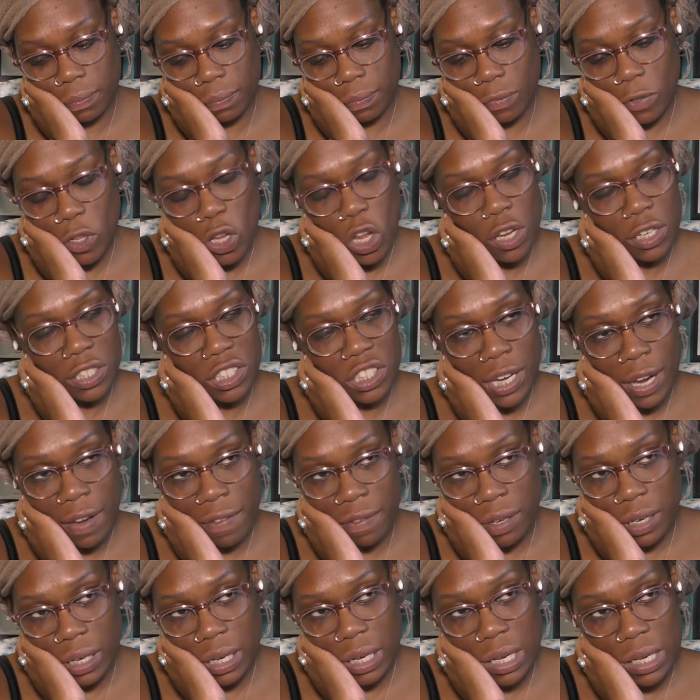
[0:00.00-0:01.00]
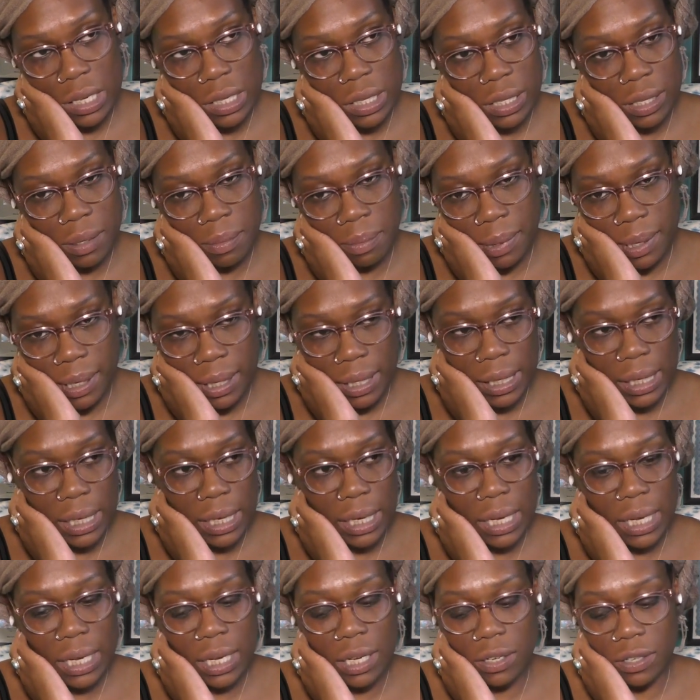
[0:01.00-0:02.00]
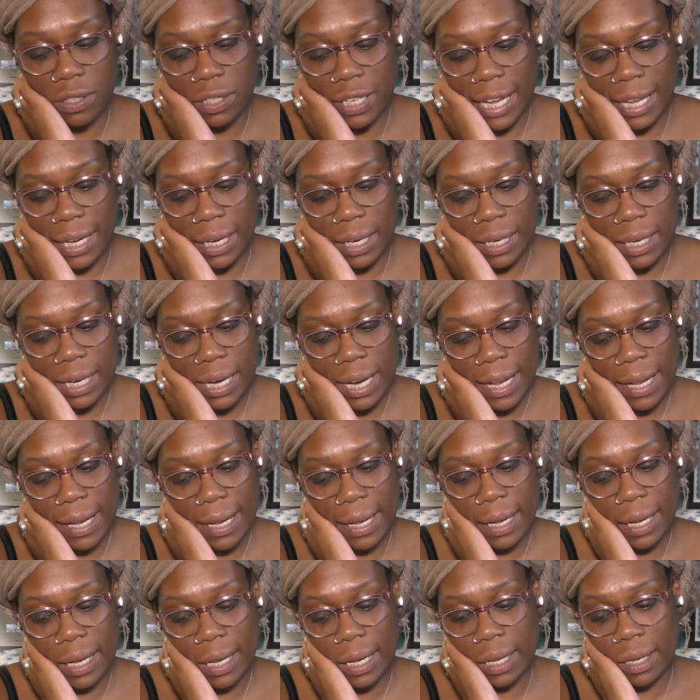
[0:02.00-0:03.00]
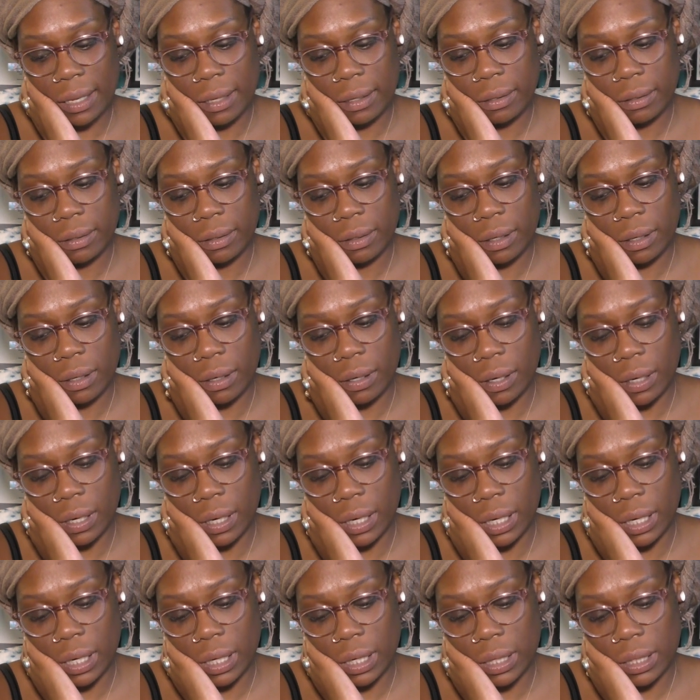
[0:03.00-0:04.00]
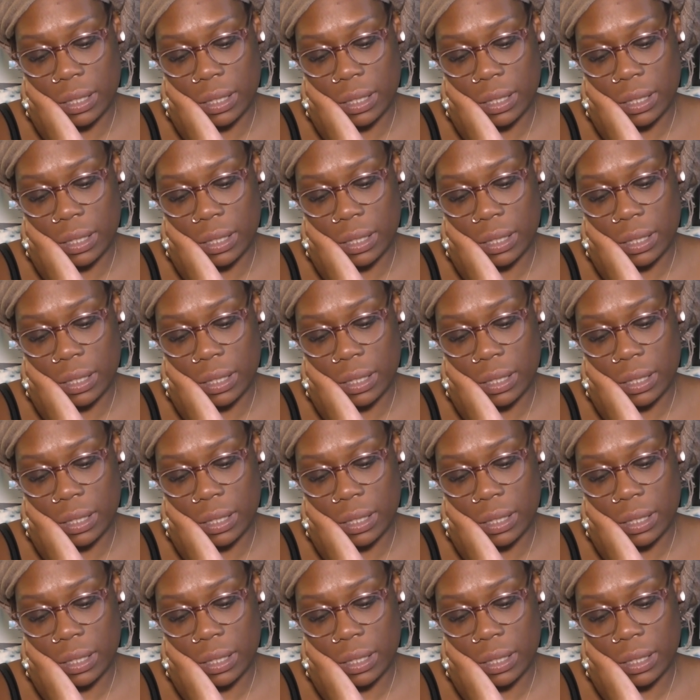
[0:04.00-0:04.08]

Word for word: longevity, stability, your day to day. All right.